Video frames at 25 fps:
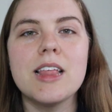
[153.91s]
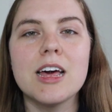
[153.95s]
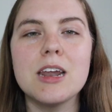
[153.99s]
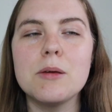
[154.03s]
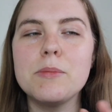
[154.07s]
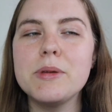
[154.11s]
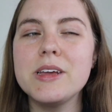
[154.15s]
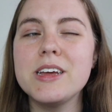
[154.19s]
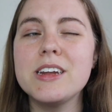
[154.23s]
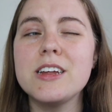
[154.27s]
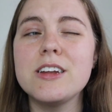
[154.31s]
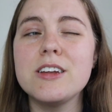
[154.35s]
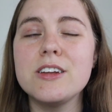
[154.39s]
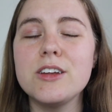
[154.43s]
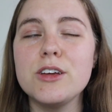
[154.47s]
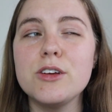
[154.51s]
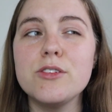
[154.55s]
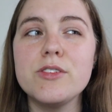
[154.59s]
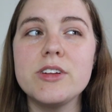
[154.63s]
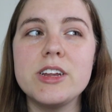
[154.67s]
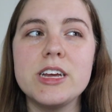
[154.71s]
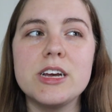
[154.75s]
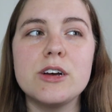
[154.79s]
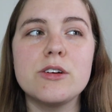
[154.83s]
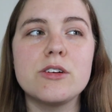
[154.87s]
That'll be in a
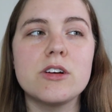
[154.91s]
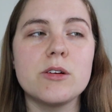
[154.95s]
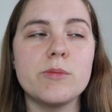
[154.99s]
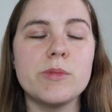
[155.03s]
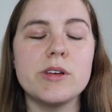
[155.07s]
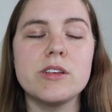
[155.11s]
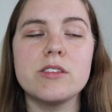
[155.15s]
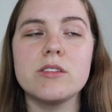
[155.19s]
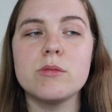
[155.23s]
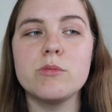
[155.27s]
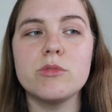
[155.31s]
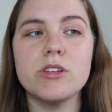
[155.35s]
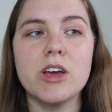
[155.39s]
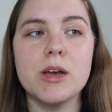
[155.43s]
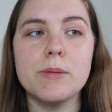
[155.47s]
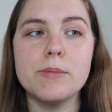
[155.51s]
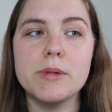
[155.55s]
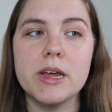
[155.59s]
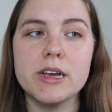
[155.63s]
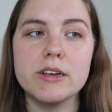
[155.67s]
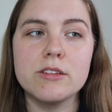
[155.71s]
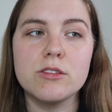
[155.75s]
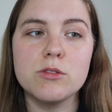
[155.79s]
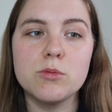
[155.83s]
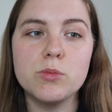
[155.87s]
new video coming sometime
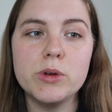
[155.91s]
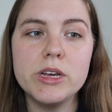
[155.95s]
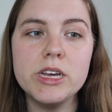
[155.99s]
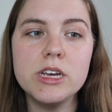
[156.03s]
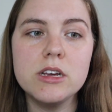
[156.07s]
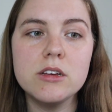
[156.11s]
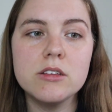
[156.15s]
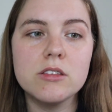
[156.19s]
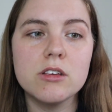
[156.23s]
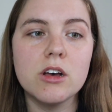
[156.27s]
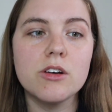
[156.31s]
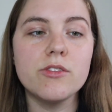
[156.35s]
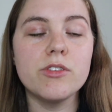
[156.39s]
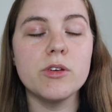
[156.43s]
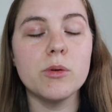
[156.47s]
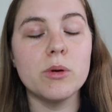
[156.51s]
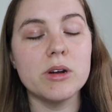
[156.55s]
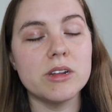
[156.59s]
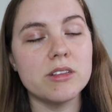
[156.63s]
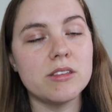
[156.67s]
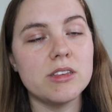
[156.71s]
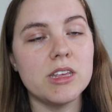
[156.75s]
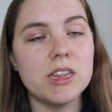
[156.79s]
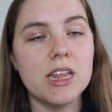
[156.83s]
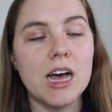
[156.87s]
next week. So if you
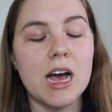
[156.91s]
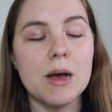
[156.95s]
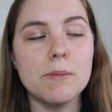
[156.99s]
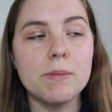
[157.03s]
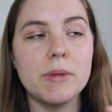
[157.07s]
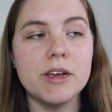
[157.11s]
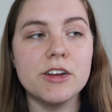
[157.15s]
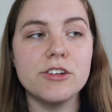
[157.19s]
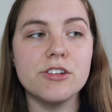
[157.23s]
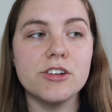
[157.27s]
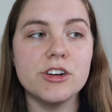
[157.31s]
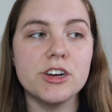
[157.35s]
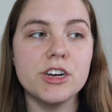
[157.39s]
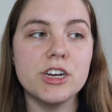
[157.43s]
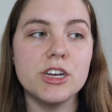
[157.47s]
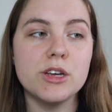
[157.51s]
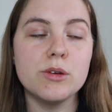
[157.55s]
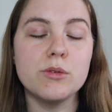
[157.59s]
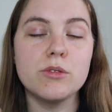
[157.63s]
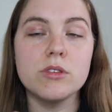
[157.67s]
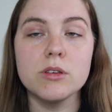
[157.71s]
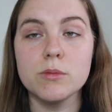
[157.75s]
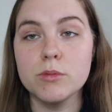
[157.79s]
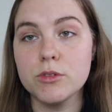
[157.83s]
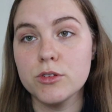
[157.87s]
want to see that, make sure
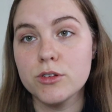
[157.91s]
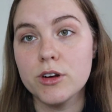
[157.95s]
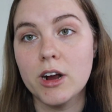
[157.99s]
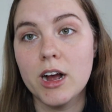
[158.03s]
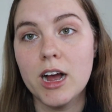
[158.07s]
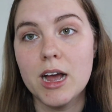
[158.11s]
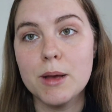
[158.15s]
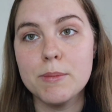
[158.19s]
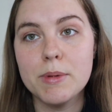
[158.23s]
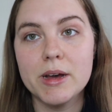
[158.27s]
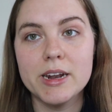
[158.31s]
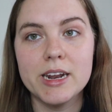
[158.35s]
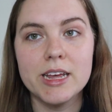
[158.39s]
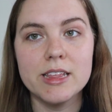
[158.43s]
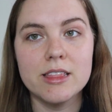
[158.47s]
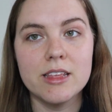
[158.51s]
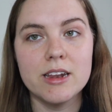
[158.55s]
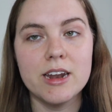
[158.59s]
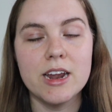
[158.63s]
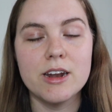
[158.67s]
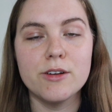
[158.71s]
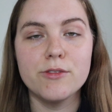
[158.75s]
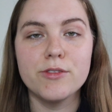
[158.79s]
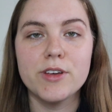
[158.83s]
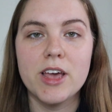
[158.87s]
you subscribe and hit
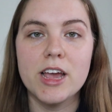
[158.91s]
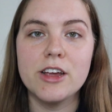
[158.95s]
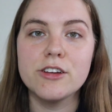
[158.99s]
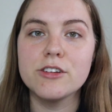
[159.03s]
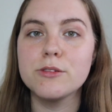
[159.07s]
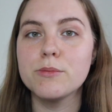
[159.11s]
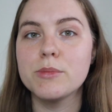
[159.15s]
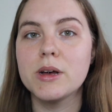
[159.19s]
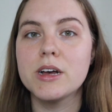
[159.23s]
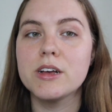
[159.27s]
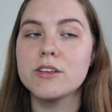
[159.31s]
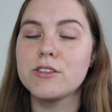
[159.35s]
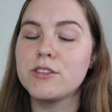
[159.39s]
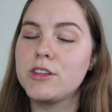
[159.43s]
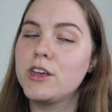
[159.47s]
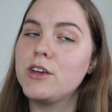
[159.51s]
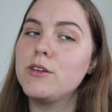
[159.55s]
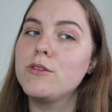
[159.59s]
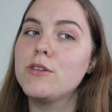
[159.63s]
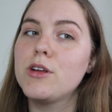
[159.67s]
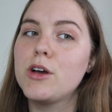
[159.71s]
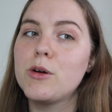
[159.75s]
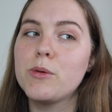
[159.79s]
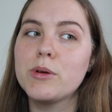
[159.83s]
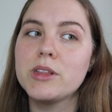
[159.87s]
the notification bell so that
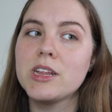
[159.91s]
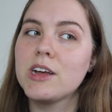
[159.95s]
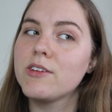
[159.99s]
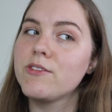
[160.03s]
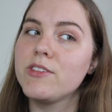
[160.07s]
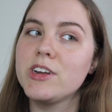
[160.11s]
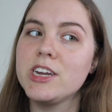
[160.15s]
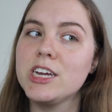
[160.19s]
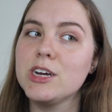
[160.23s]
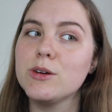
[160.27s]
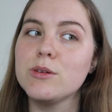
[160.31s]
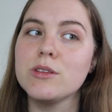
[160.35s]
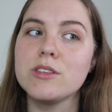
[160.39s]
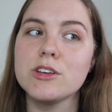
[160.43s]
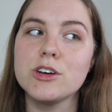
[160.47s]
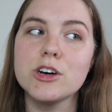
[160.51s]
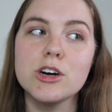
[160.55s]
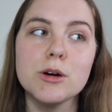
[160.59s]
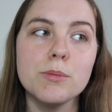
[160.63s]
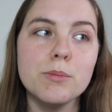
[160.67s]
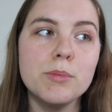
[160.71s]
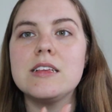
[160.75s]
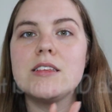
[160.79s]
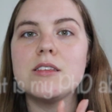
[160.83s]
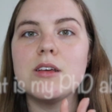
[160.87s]
you know when that video is
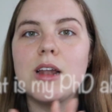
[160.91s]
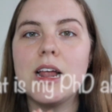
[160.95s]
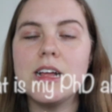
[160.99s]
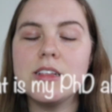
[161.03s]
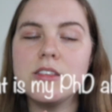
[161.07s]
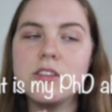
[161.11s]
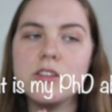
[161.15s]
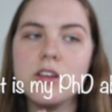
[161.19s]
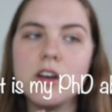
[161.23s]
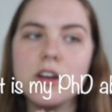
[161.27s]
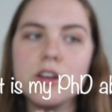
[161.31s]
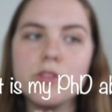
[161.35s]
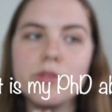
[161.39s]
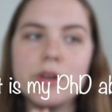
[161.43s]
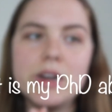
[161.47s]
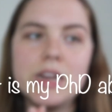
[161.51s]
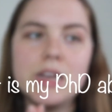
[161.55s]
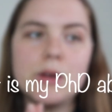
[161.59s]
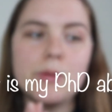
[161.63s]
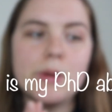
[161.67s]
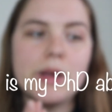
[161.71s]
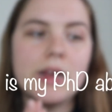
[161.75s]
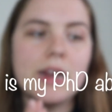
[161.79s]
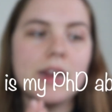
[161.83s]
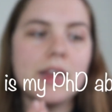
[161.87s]
up. So let's talk
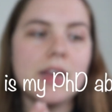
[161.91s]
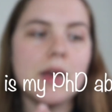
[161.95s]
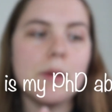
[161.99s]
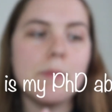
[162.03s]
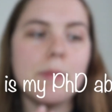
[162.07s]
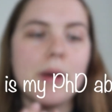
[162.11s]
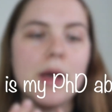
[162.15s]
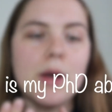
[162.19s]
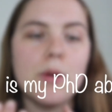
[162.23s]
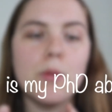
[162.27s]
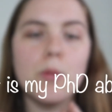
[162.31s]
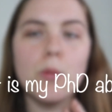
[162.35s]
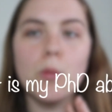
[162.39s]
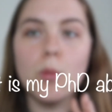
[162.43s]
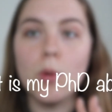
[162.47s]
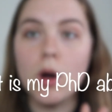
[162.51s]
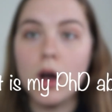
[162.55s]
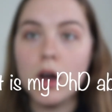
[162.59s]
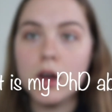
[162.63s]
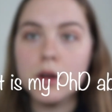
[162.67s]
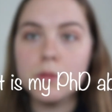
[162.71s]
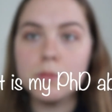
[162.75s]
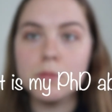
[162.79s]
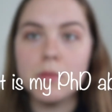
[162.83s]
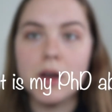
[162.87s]
really quickly about
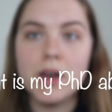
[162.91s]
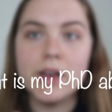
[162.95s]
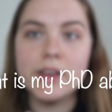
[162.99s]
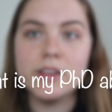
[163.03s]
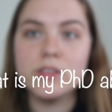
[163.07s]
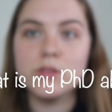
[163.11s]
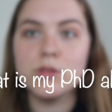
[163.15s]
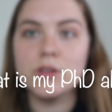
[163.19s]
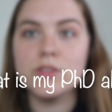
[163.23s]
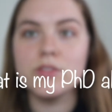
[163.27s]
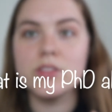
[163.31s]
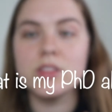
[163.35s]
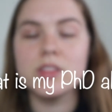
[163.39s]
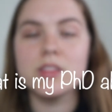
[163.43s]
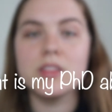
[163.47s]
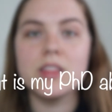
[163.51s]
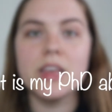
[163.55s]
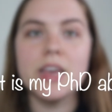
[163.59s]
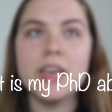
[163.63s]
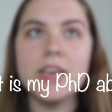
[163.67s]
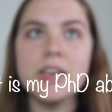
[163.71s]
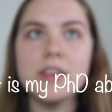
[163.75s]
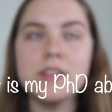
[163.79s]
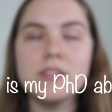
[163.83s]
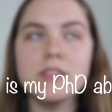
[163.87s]
what my sort of
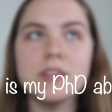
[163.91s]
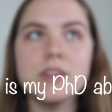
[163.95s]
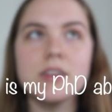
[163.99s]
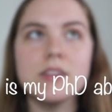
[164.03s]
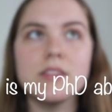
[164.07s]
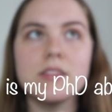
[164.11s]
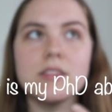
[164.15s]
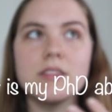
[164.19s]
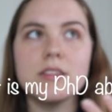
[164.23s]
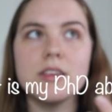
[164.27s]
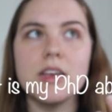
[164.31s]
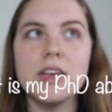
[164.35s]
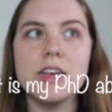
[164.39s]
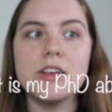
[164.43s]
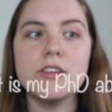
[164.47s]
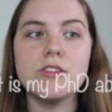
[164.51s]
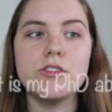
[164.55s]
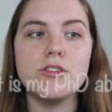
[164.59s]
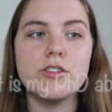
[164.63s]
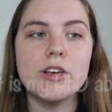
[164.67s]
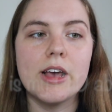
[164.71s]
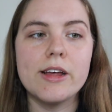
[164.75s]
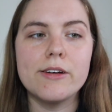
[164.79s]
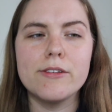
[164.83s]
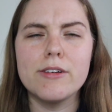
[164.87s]
thesis
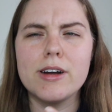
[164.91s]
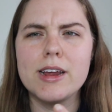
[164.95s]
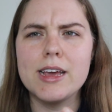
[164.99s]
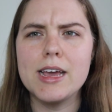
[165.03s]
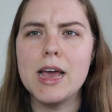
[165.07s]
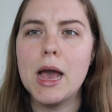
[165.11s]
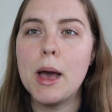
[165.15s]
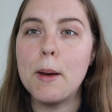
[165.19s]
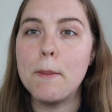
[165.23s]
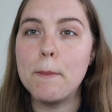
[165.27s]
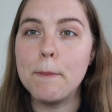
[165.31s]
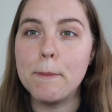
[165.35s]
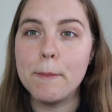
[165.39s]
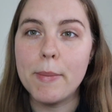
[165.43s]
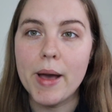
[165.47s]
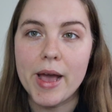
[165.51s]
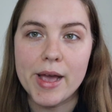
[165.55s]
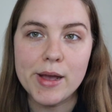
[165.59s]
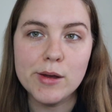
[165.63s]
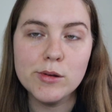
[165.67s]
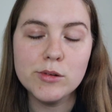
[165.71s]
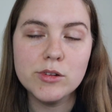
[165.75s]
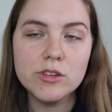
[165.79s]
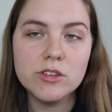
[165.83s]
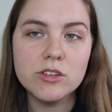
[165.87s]
is generally
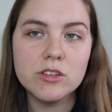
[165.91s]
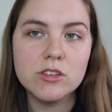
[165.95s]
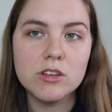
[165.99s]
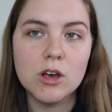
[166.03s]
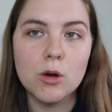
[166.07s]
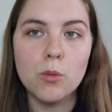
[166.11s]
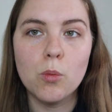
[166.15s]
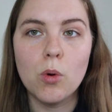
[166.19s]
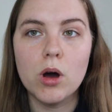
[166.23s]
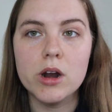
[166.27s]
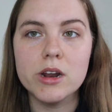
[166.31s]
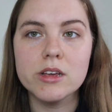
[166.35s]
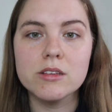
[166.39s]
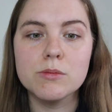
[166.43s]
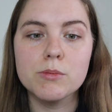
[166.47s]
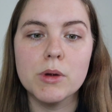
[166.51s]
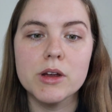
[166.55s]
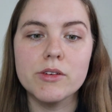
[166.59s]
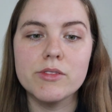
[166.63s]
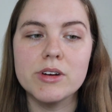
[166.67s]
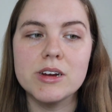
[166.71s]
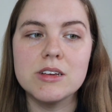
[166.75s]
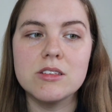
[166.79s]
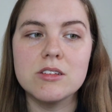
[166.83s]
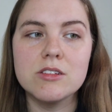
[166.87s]
about. So what is
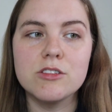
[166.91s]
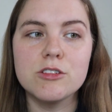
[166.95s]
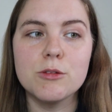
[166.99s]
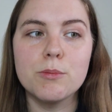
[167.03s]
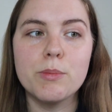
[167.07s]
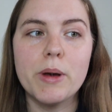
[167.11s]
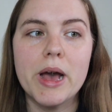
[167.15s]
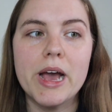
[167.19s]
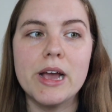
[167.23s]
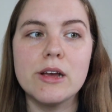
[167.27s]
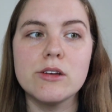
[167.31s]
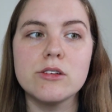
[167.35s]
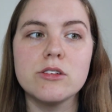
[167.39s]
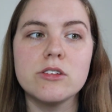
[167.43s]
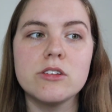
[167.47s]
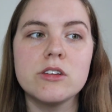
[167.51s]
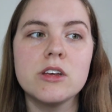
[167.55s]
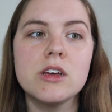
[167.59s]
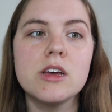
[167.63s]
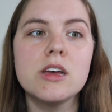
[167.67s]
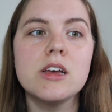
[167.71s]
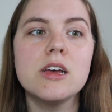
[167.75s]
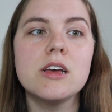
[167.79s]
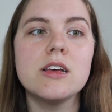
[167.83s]
my research about?